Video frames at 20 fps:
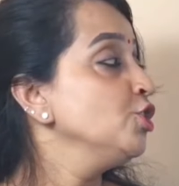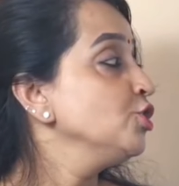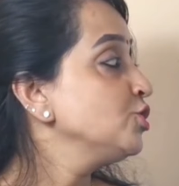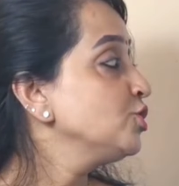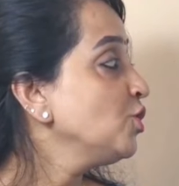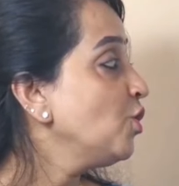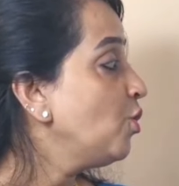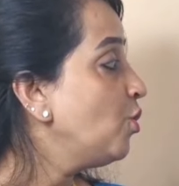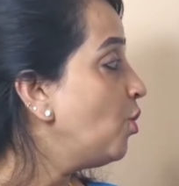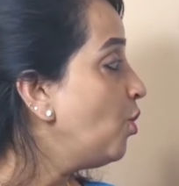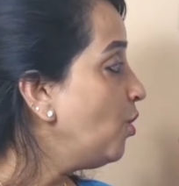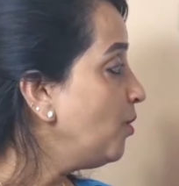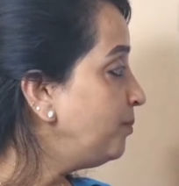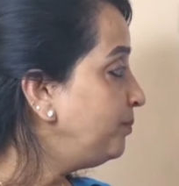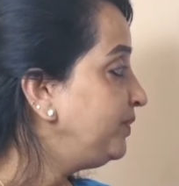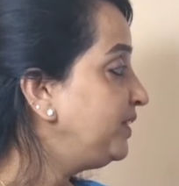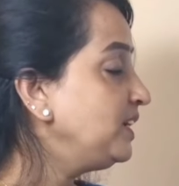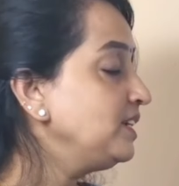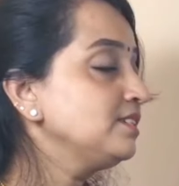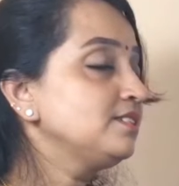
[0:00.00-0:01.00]
So
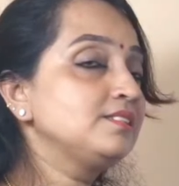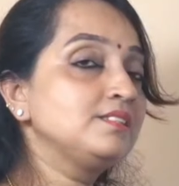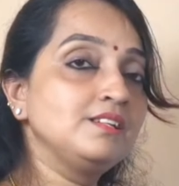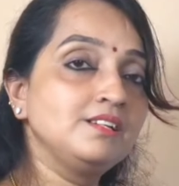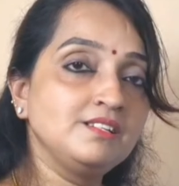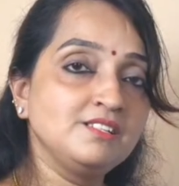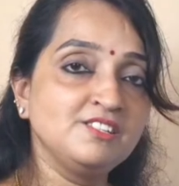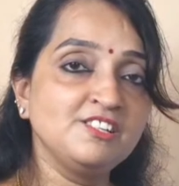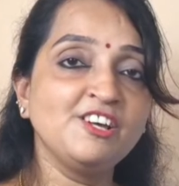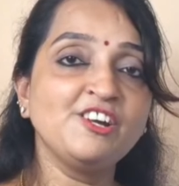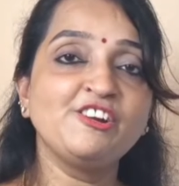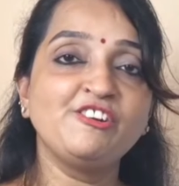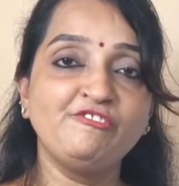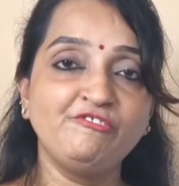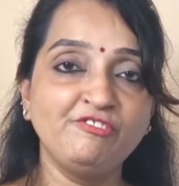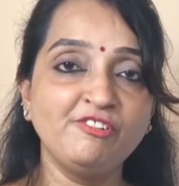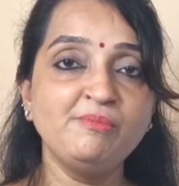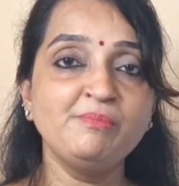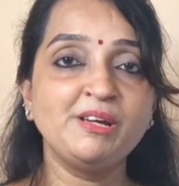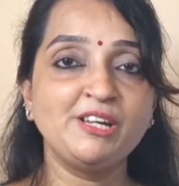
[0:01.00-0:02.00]
hope these things are
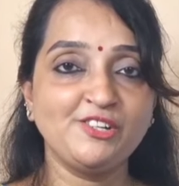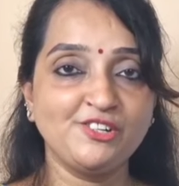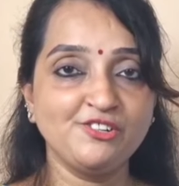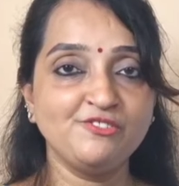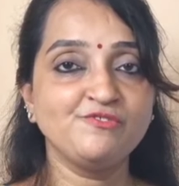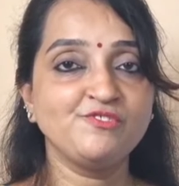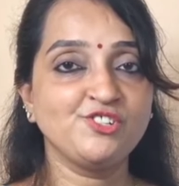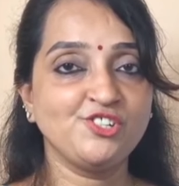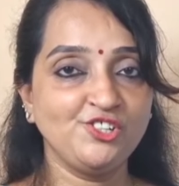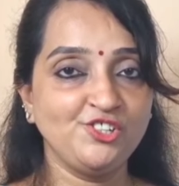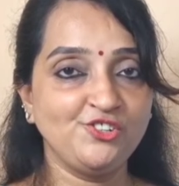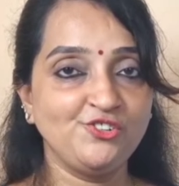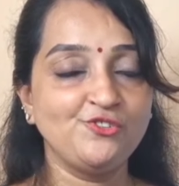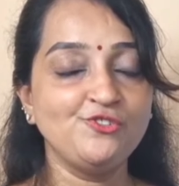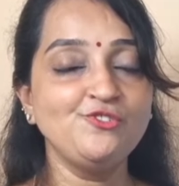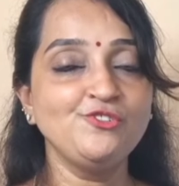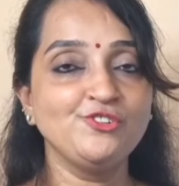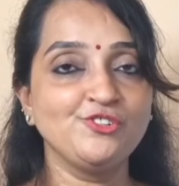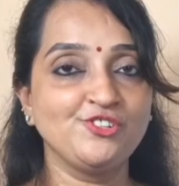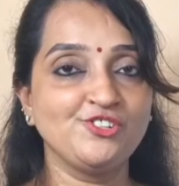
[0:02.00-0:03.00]
informative to
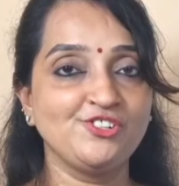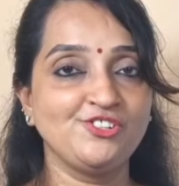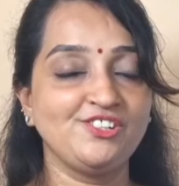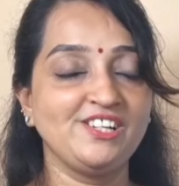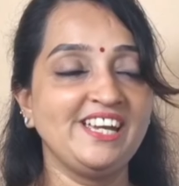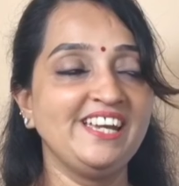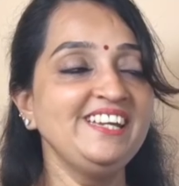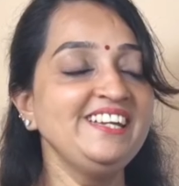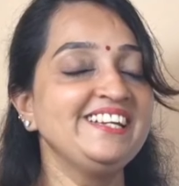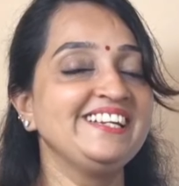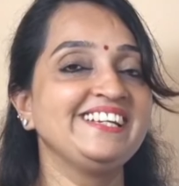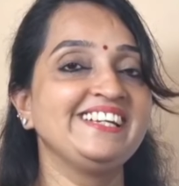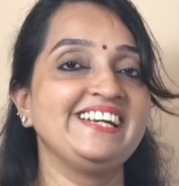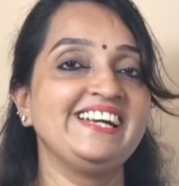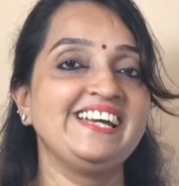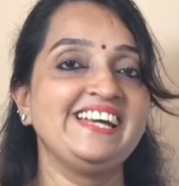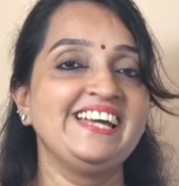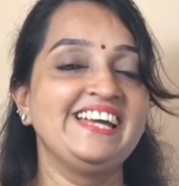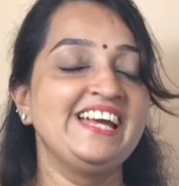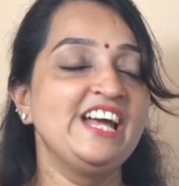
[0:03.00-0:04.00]
you today.
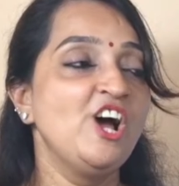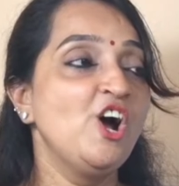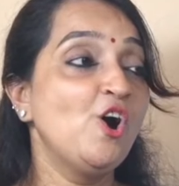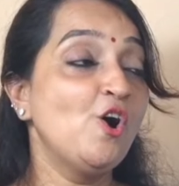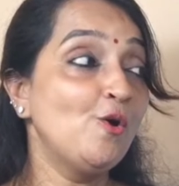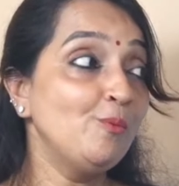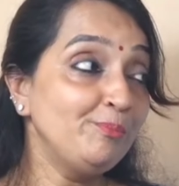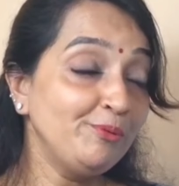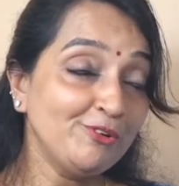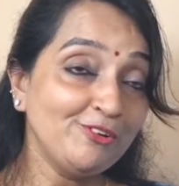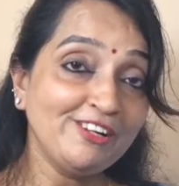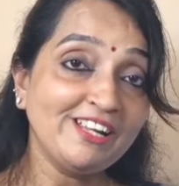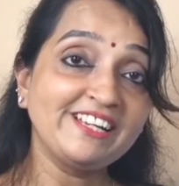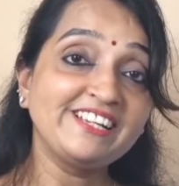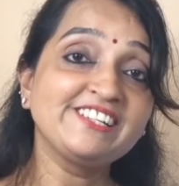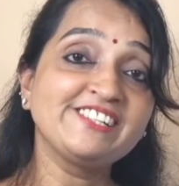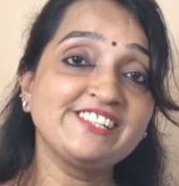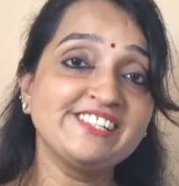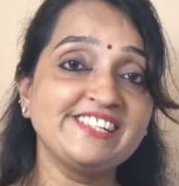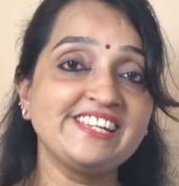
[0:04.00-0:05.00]
Hope you
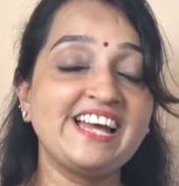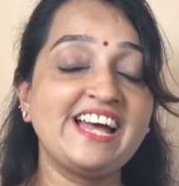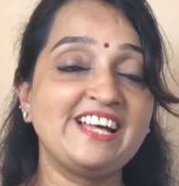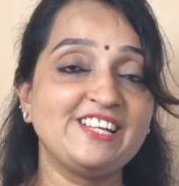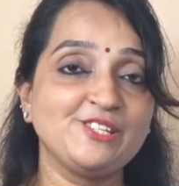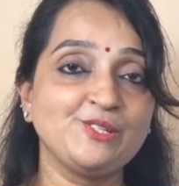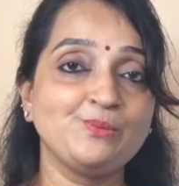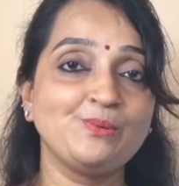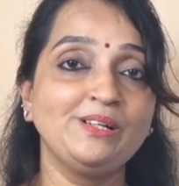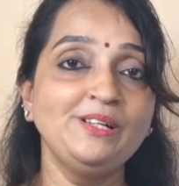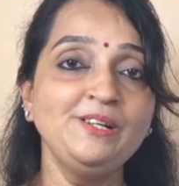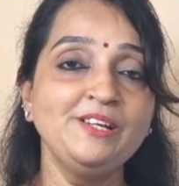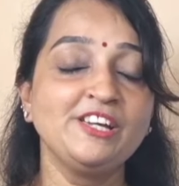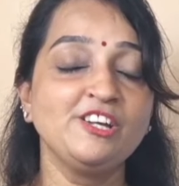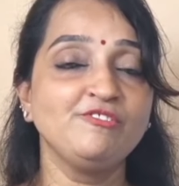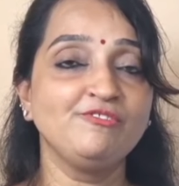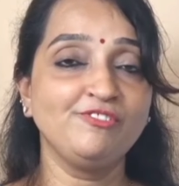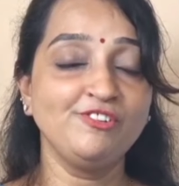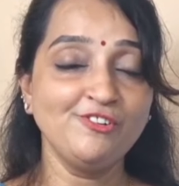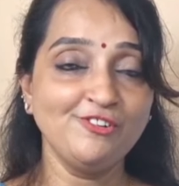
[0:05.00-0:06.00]
liked it as well.
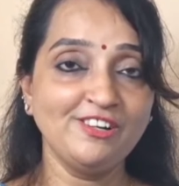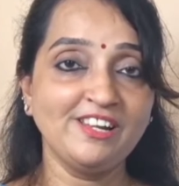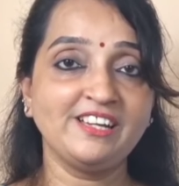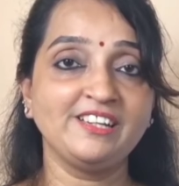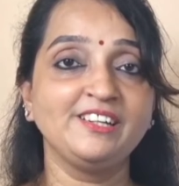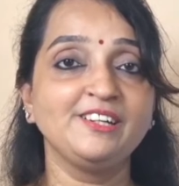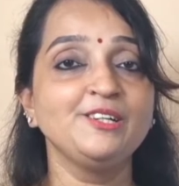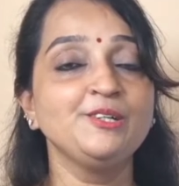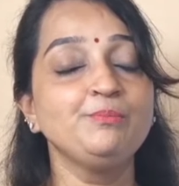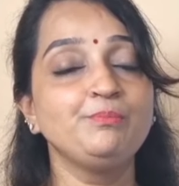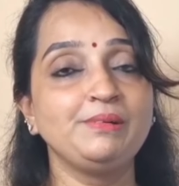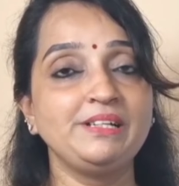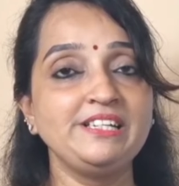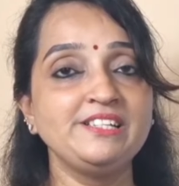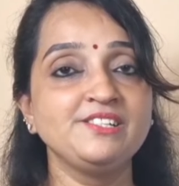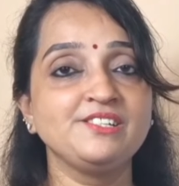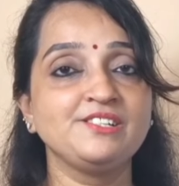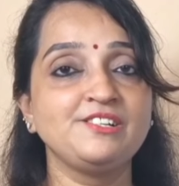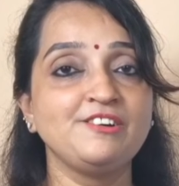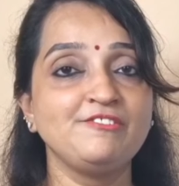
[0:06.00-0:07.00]
If you like it,
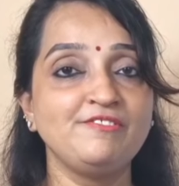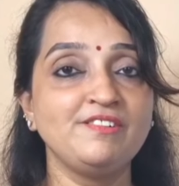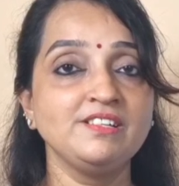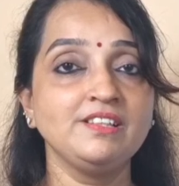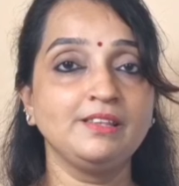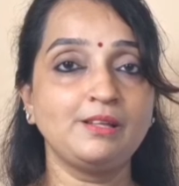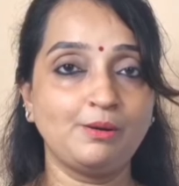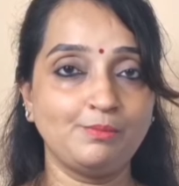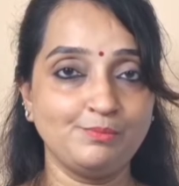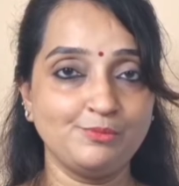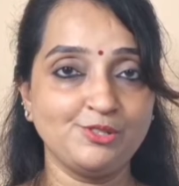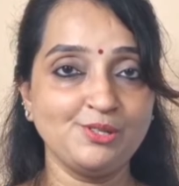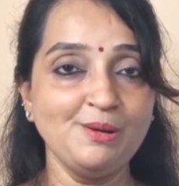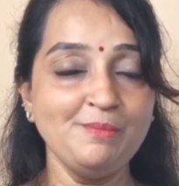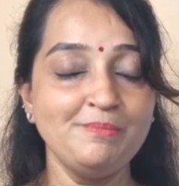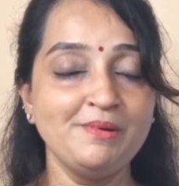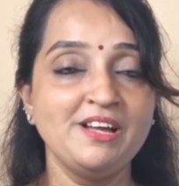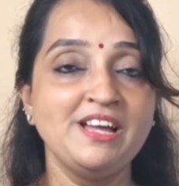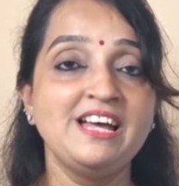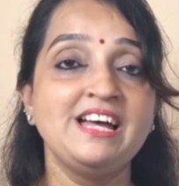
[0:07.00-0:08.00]
please give a thumbs
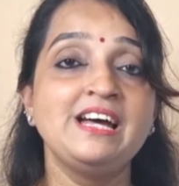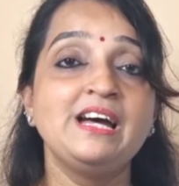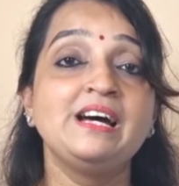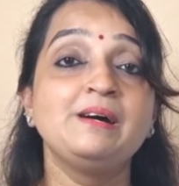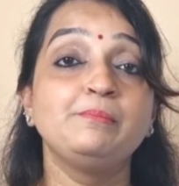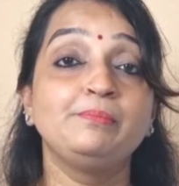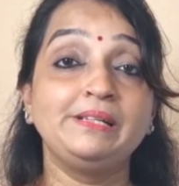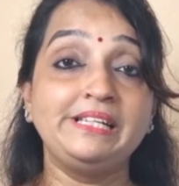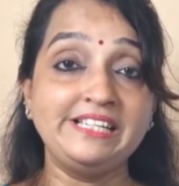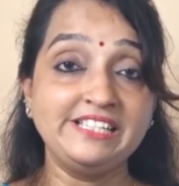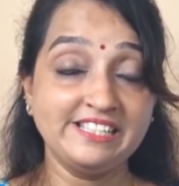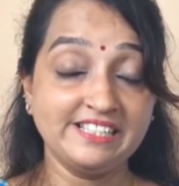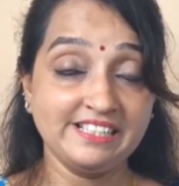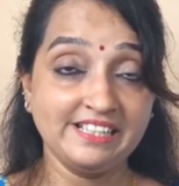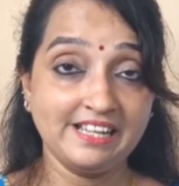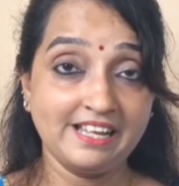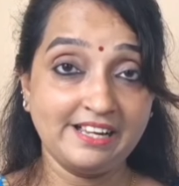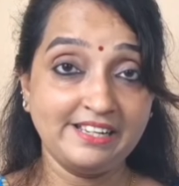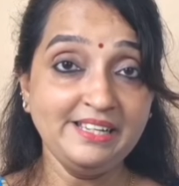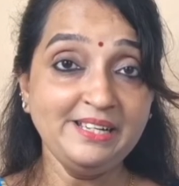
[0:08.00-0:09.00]
up. Please
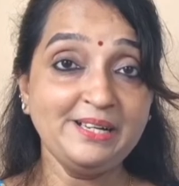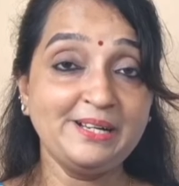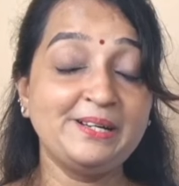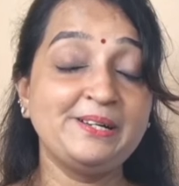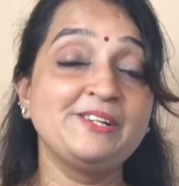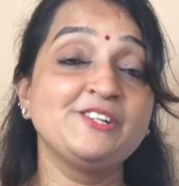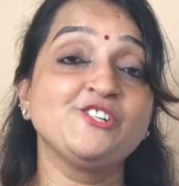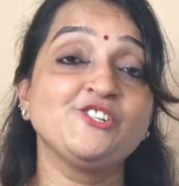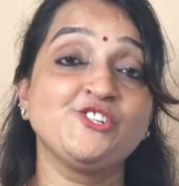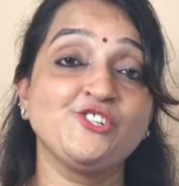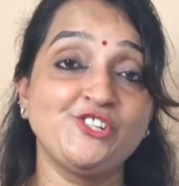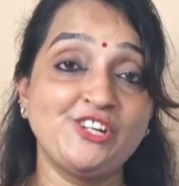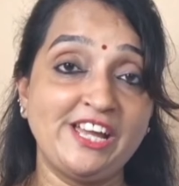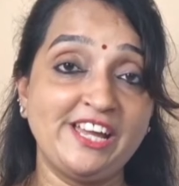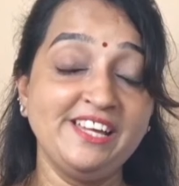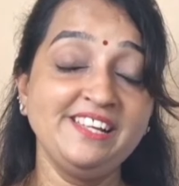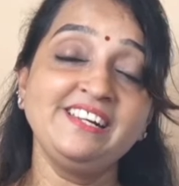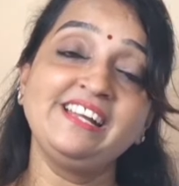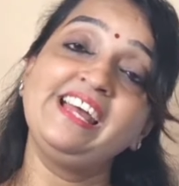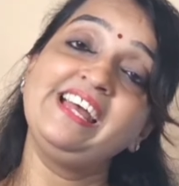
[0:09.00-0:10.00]
like,
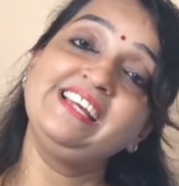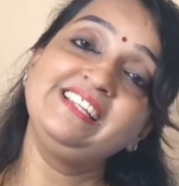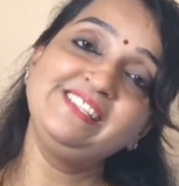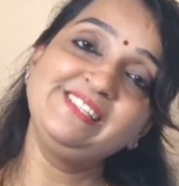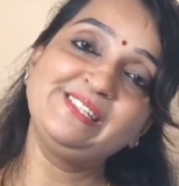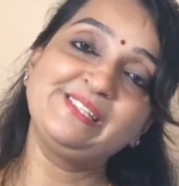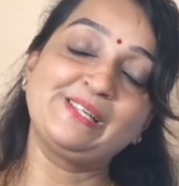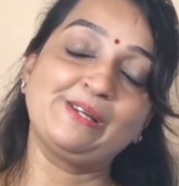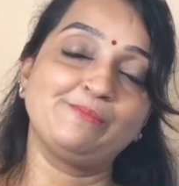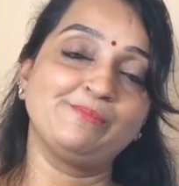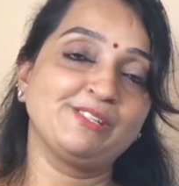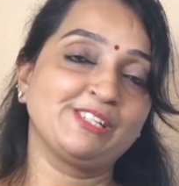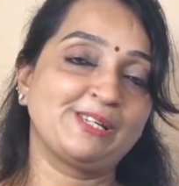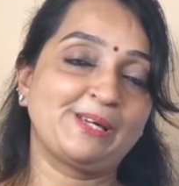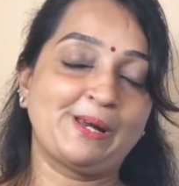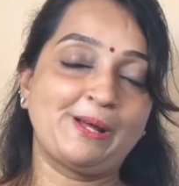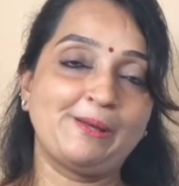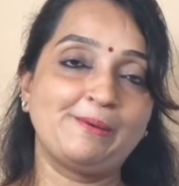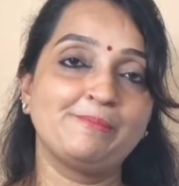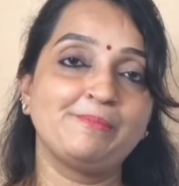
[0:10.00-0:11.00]
share and
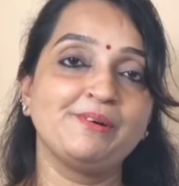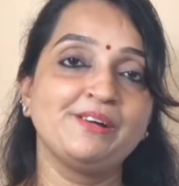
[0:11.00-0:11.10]
subscribe.